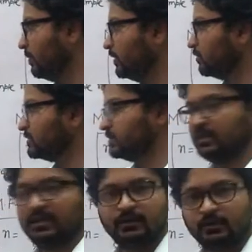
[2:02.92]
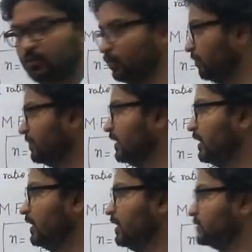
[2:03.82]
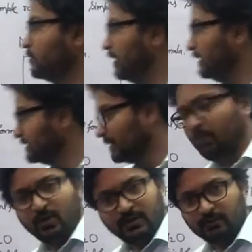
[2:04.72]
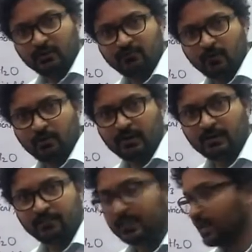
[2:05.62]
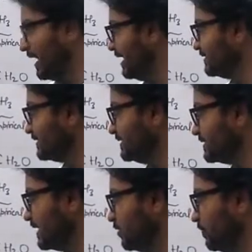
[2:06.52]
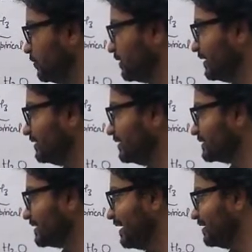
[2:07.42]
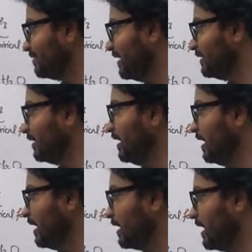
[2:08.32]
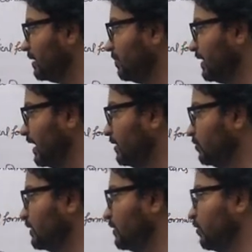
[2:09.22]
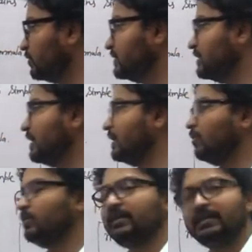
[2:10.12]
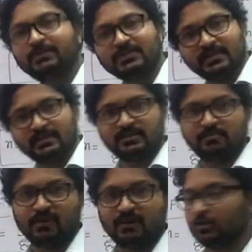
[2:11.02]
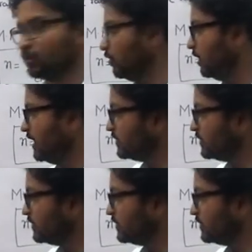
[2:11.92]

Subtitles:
How many oxygen here? 2. So it is a molecular formula. And since I hope you can understand that carbon, hydrogen and oxygen are already present in simpler ratio,